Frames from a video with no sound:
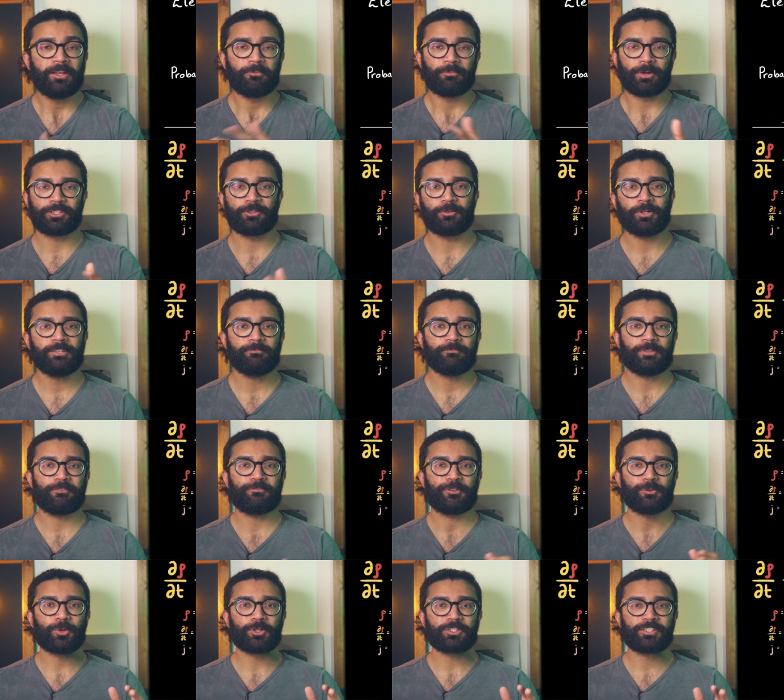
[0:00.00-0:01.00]
By the way,
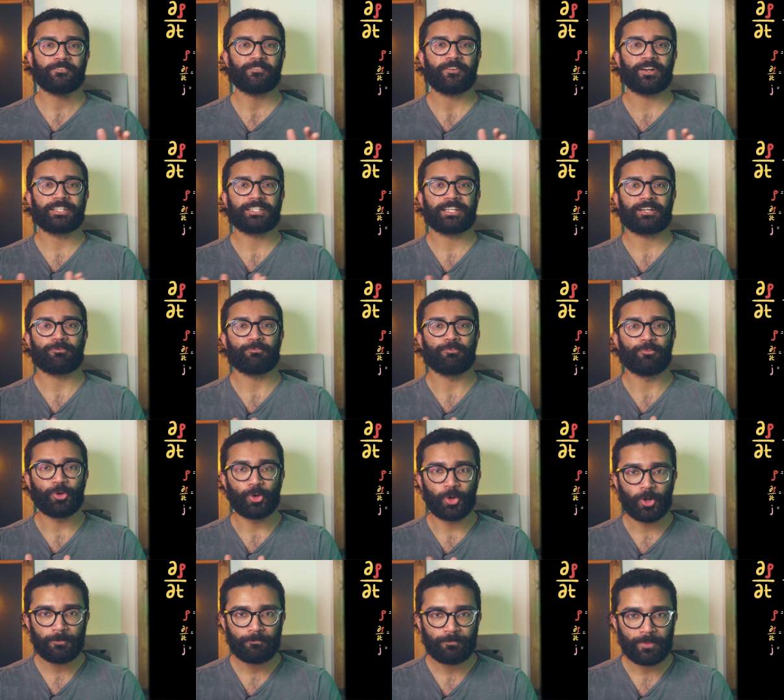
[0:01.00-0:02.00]
if you want to find out
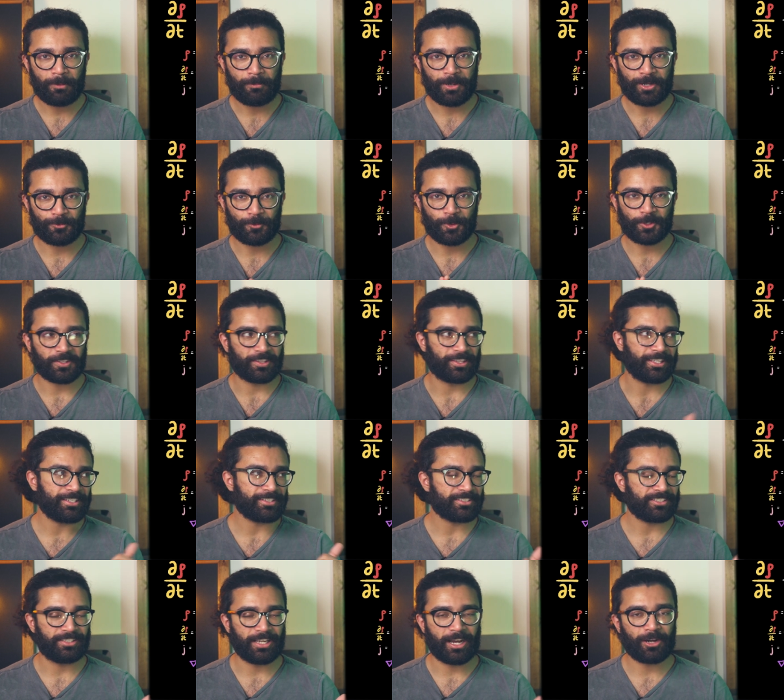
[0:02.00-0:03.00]
more about what
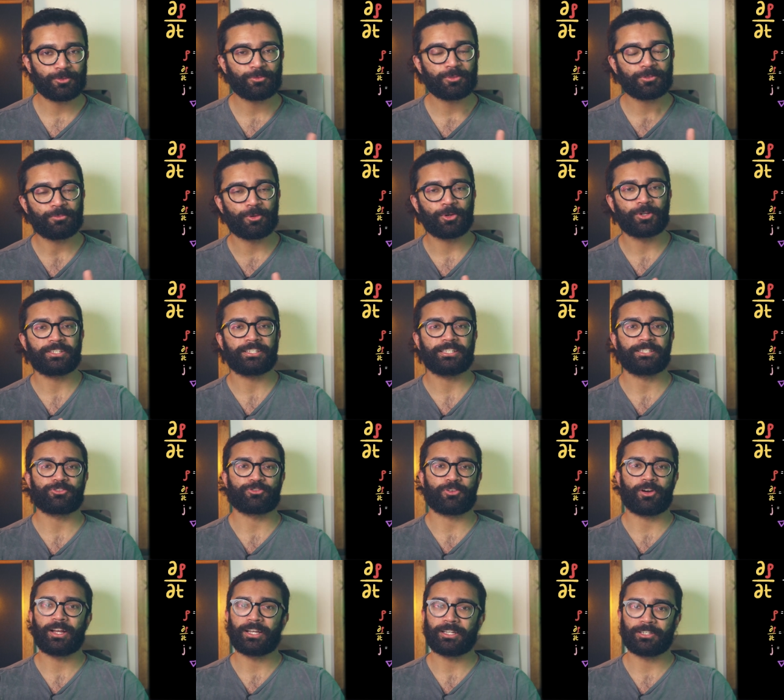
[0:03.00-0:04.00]
this downward pointing
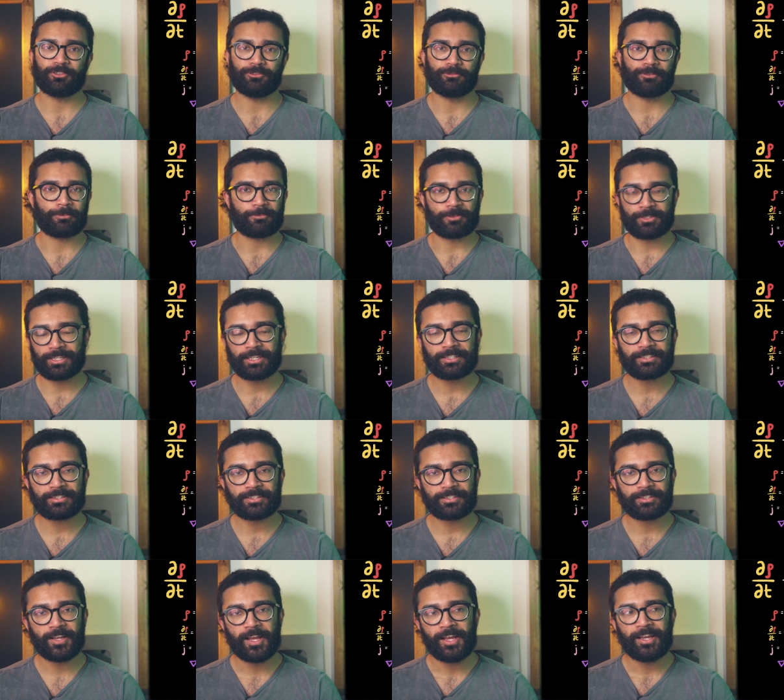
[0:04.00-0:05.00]
triangle
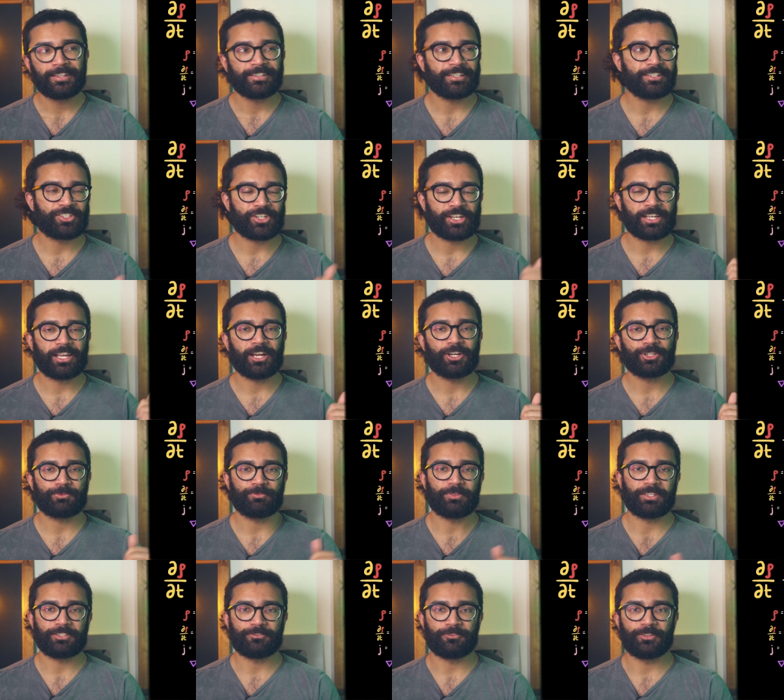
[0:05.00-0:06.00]
represents, then check
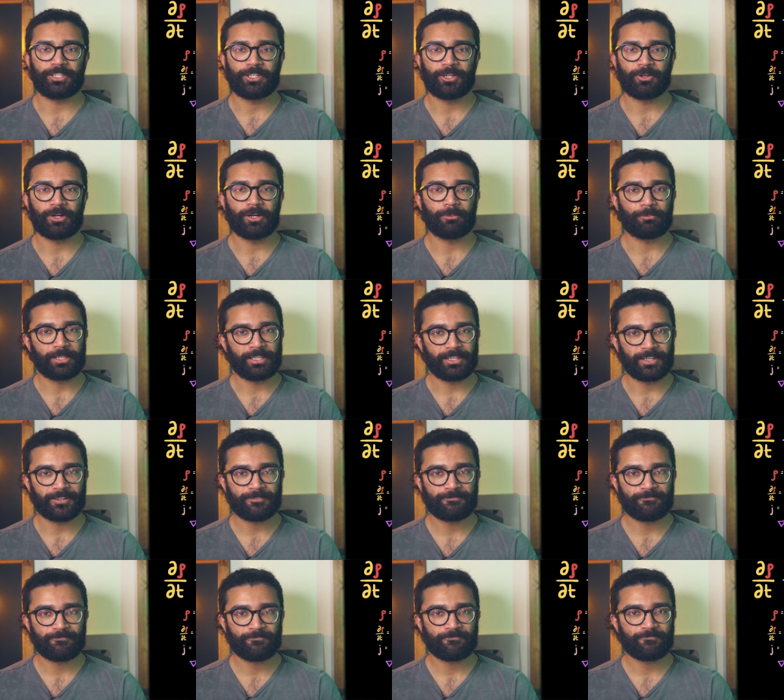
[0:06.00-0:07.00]
out this video up
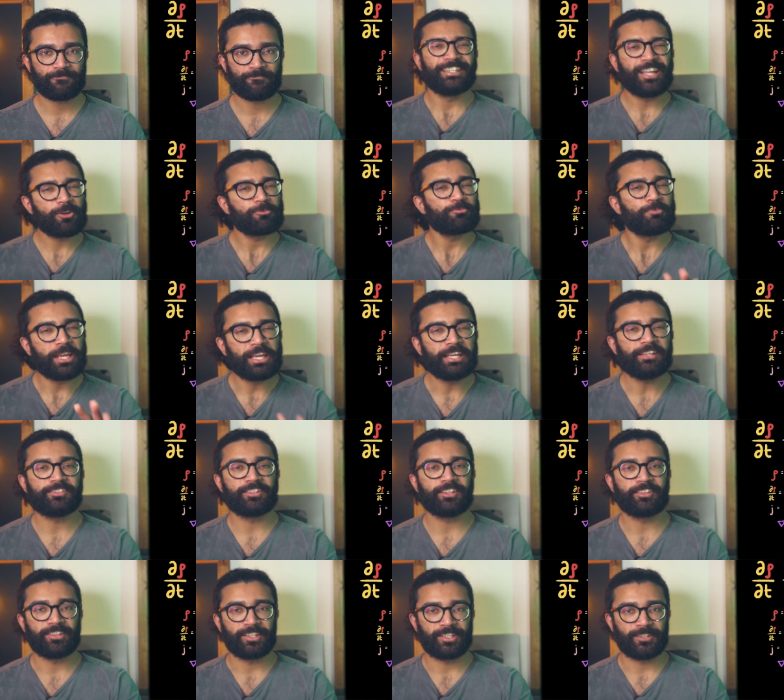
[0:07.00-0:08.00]
here. Now, here's
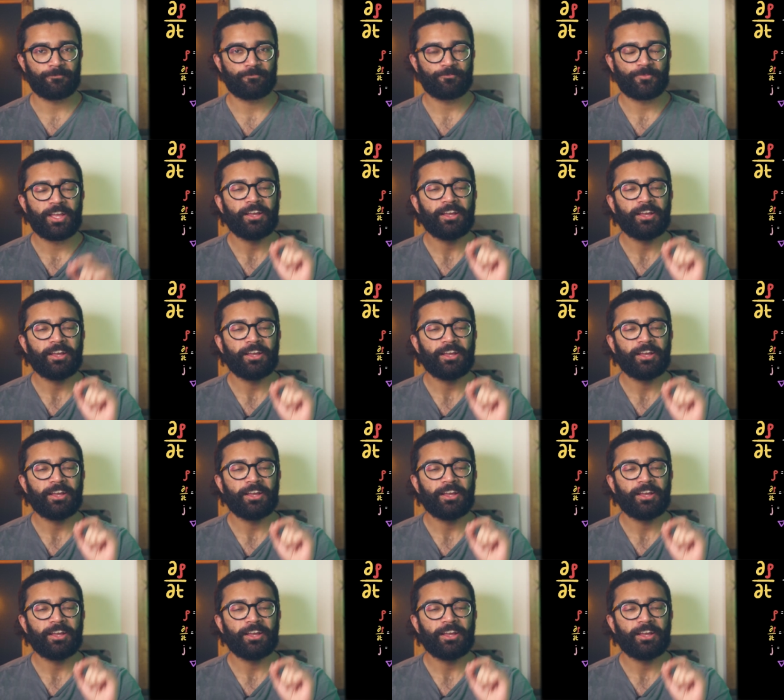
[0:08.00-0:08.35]
the thing.